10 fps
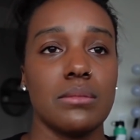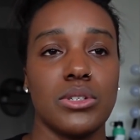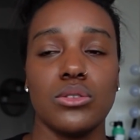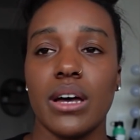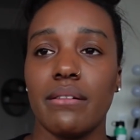I'm
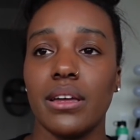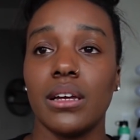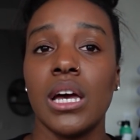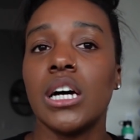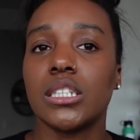still having
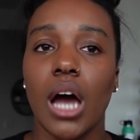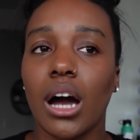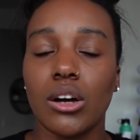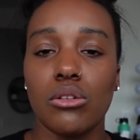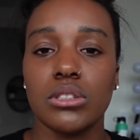
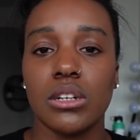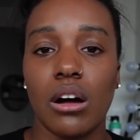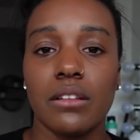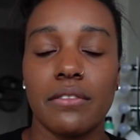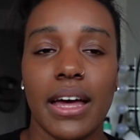tacos and
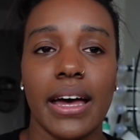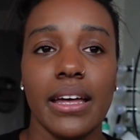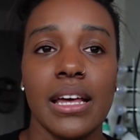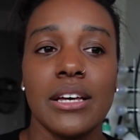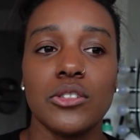all of that.